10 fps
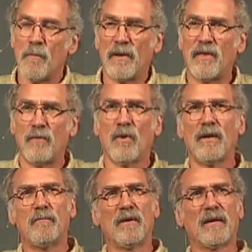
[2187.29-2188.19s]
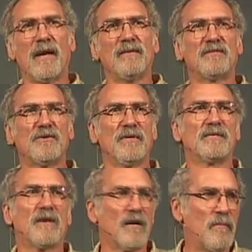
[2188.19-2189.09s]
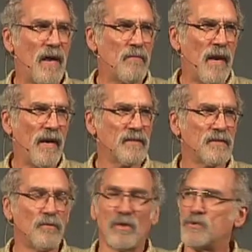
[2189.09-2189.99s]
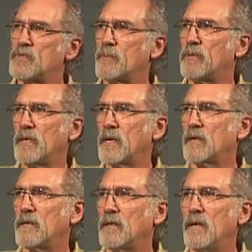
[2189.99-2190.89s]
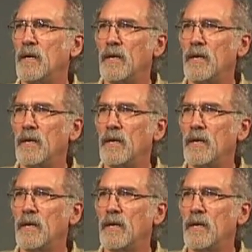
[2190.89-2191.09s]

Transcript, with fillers: But then what did Bill Gaines do? He started Mad Magazine, which was a political,